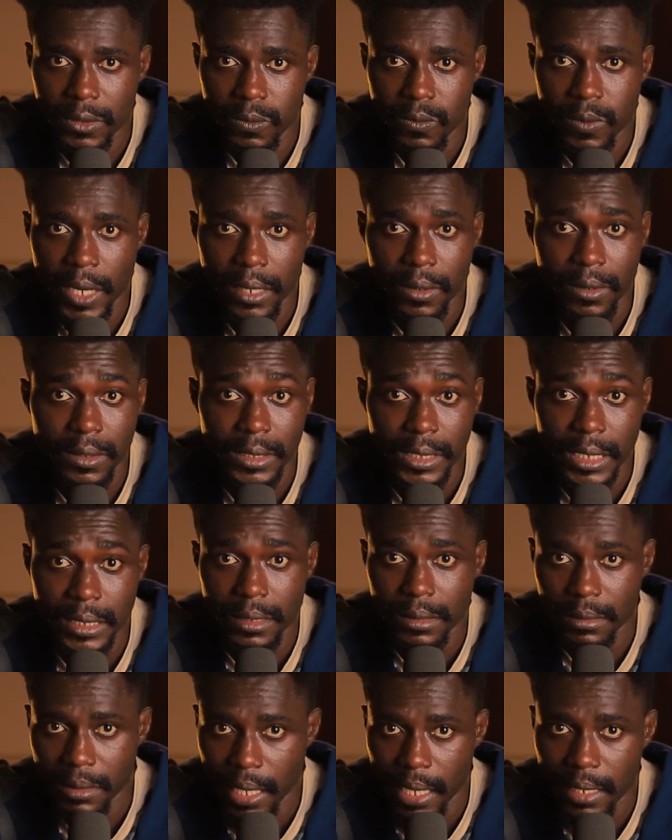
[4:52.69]
to work on
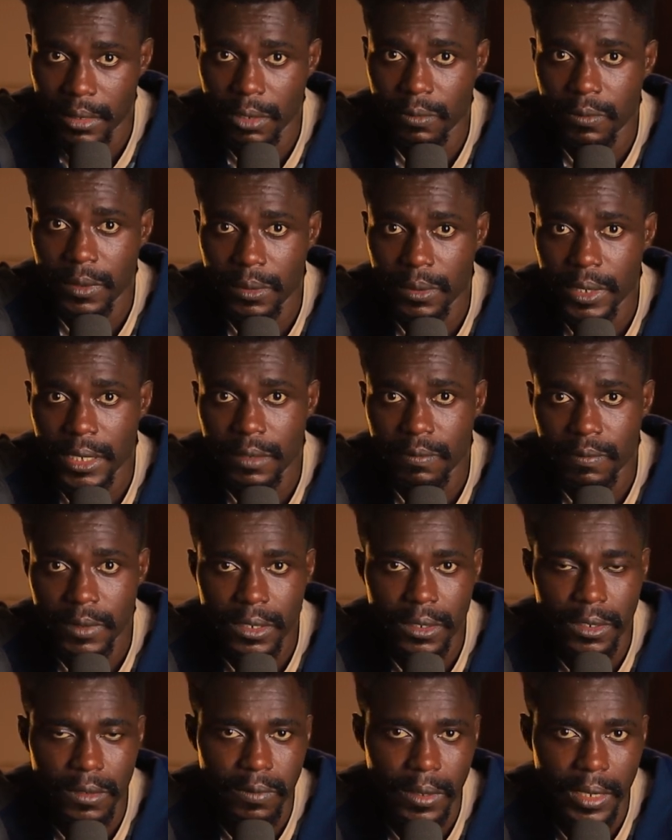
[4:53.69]
certain kinds of 3D
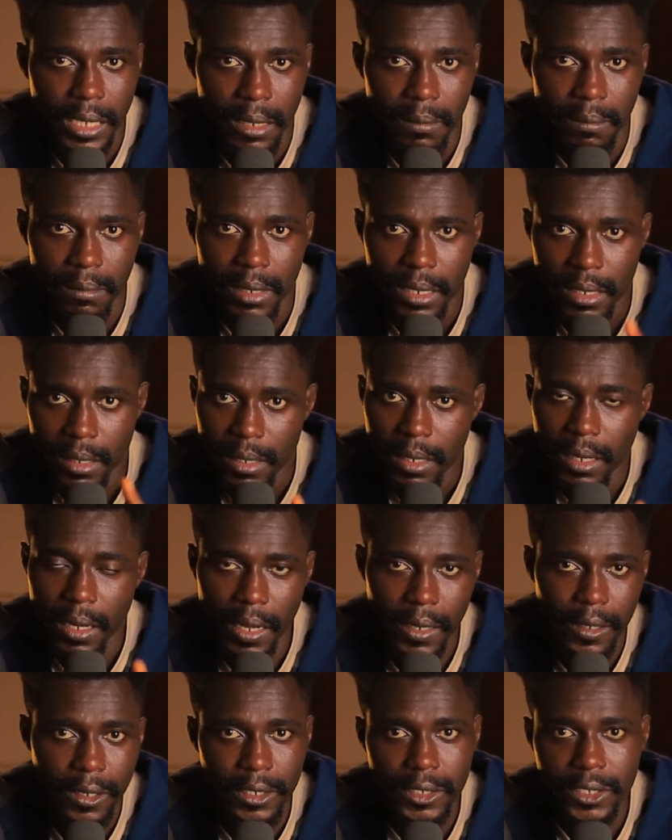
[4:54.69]
videos for them.
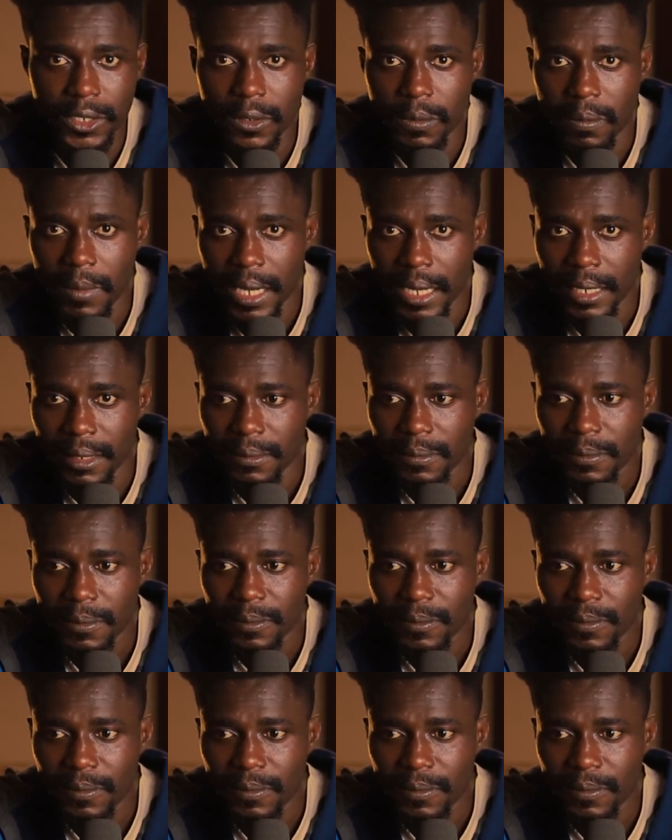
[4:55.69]
I got you, man.